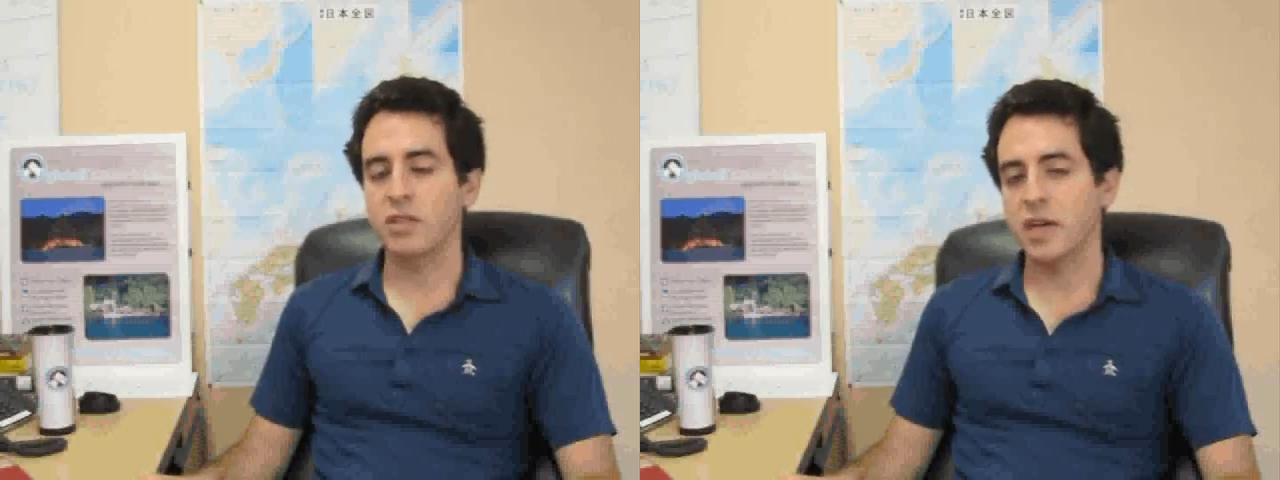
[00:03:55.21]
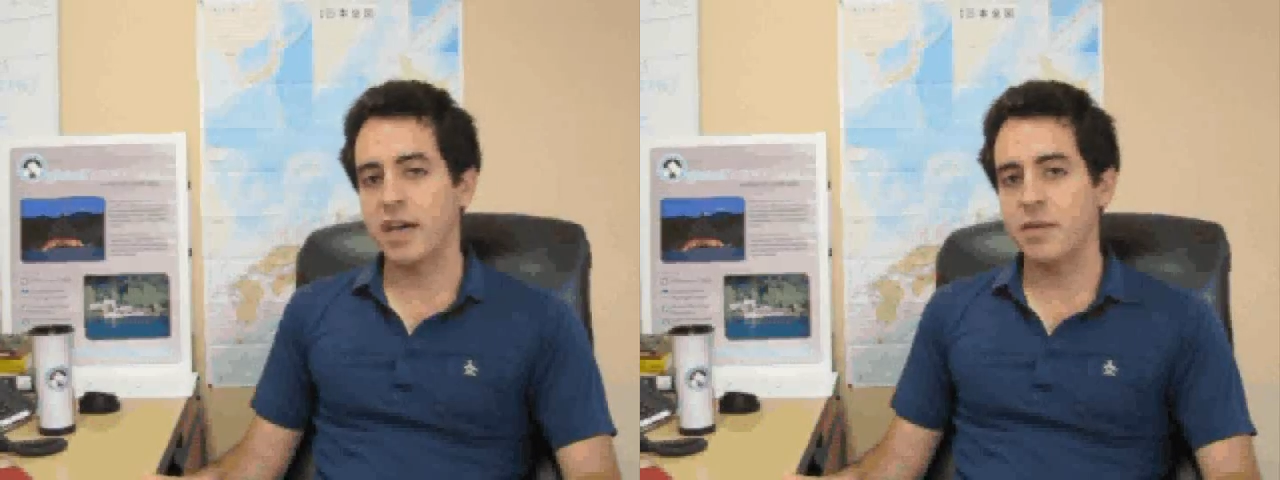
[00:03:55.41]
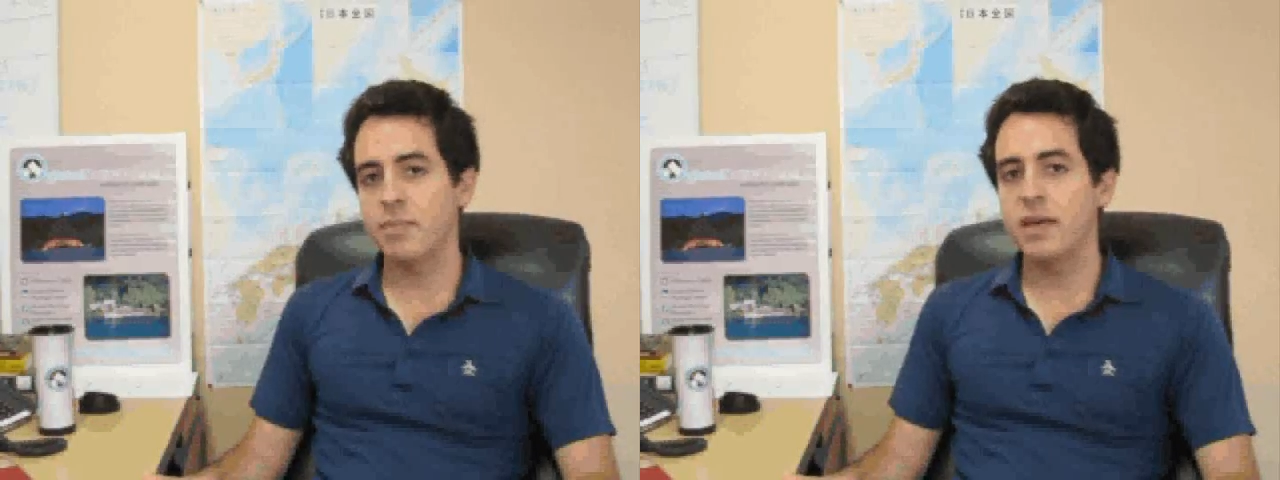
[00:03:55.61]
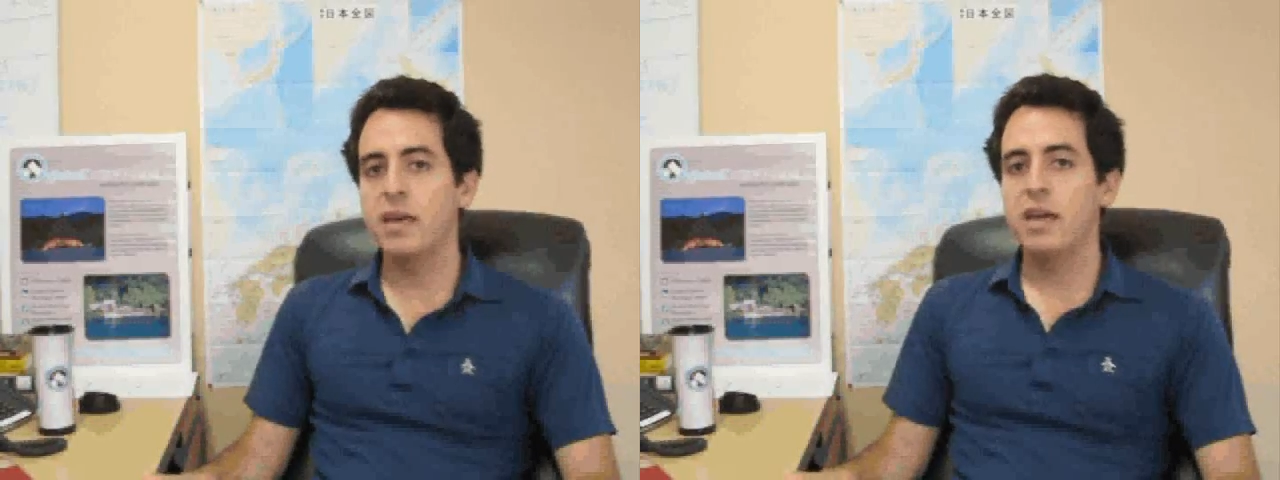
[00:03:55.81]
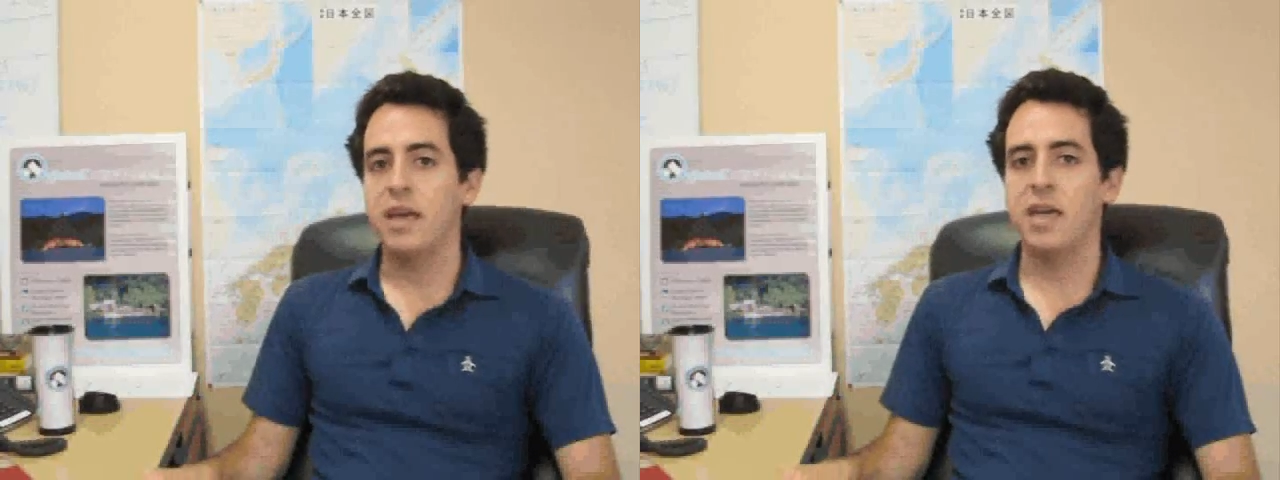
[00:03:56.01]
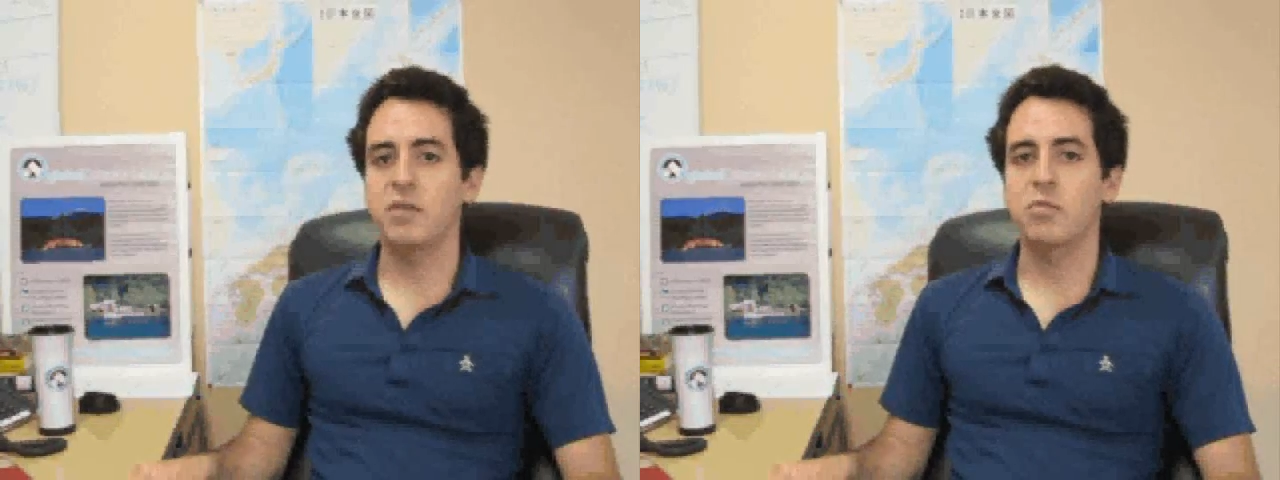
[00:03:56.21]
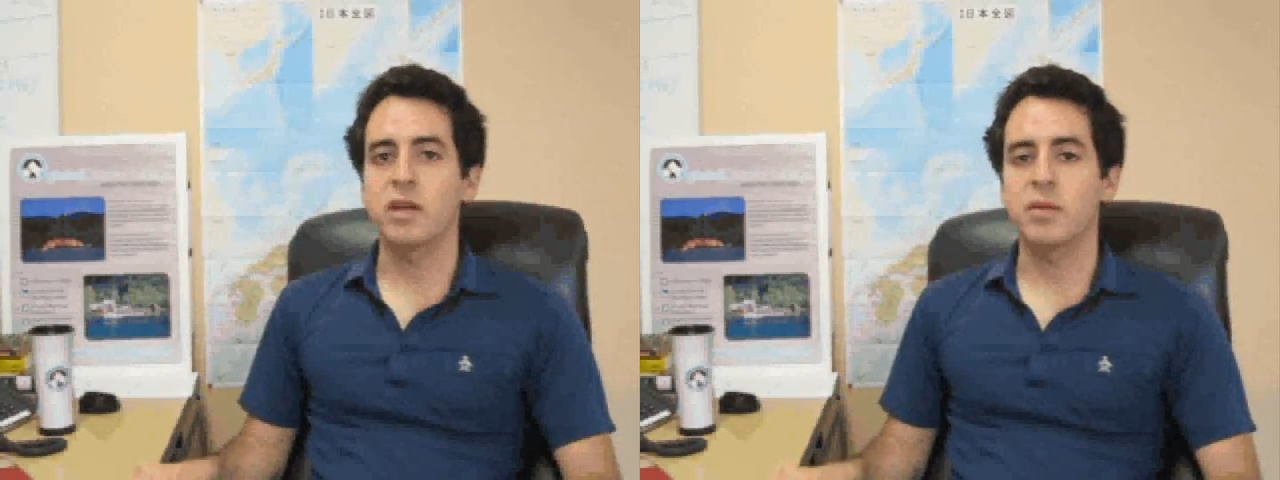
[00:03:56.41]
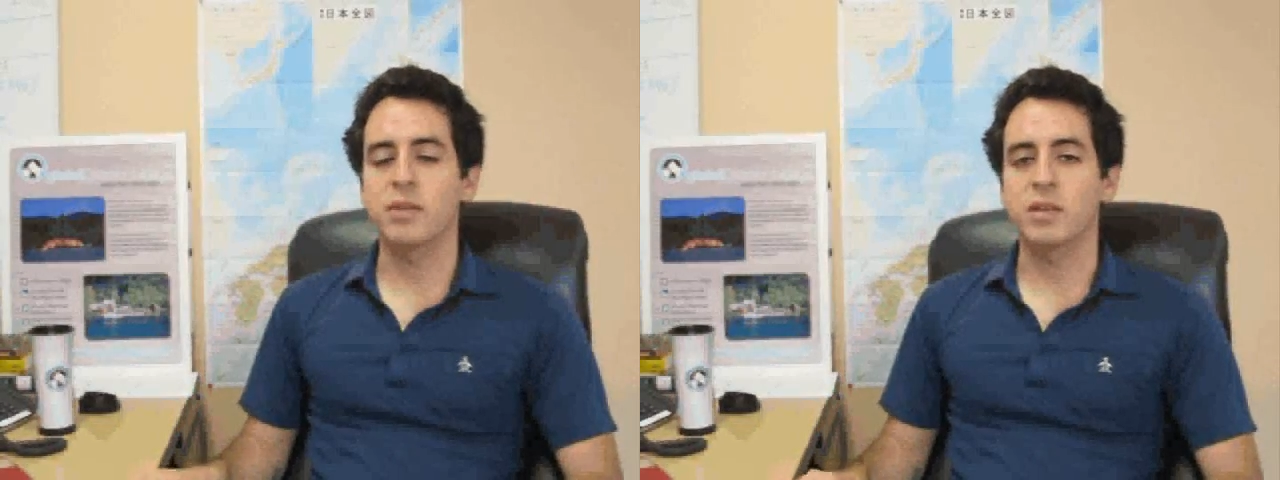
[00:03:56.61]
time, and we're
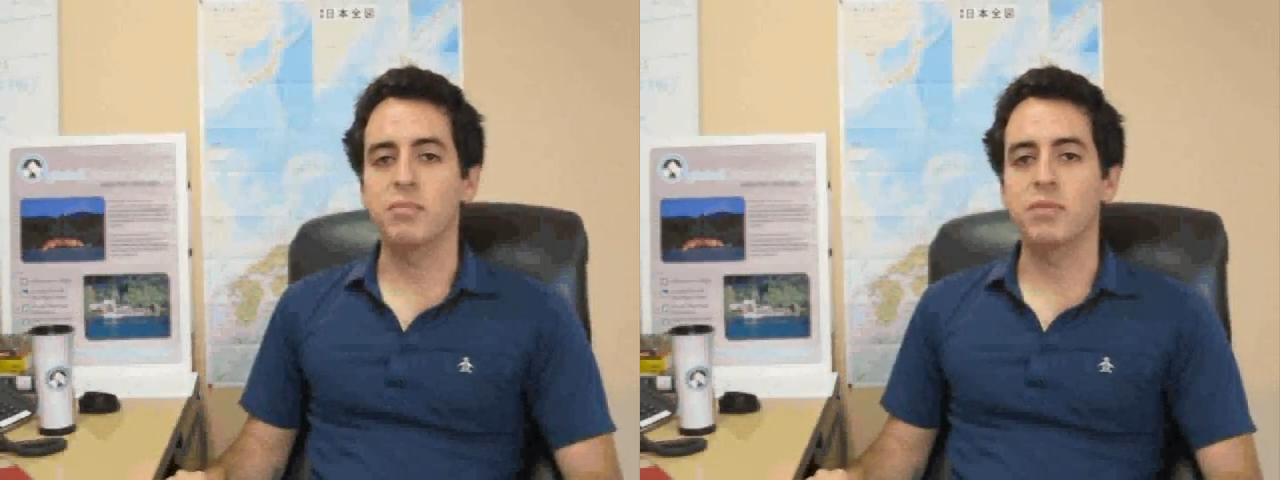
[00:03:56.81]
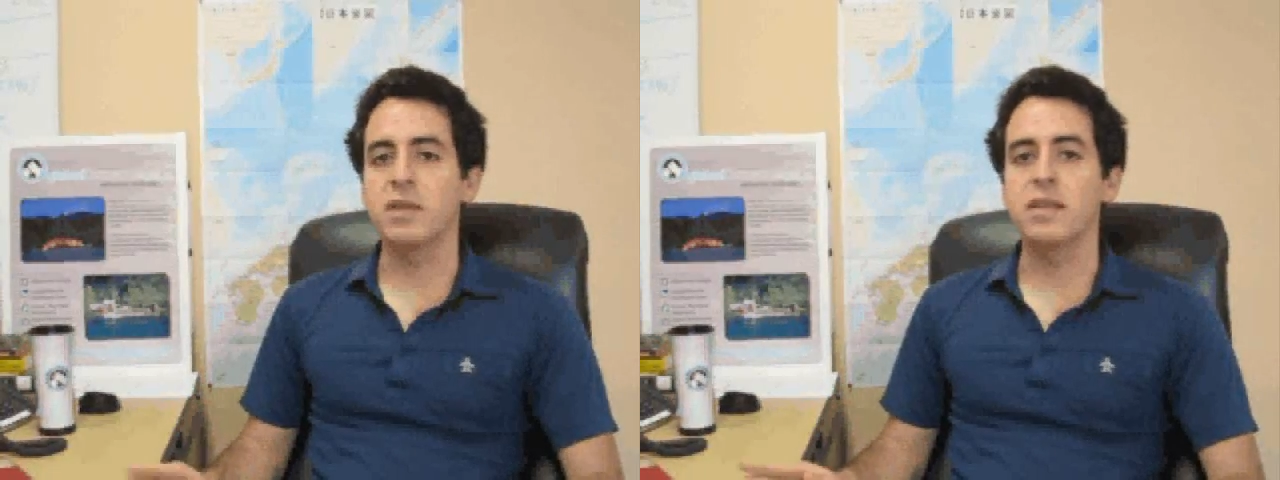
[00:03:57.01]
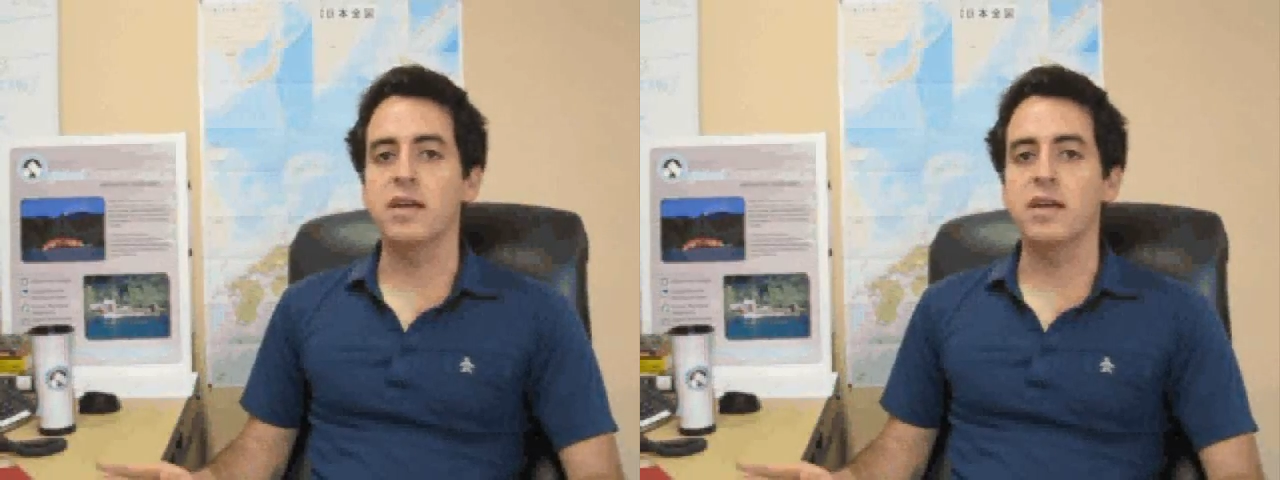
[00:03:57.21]
able to completely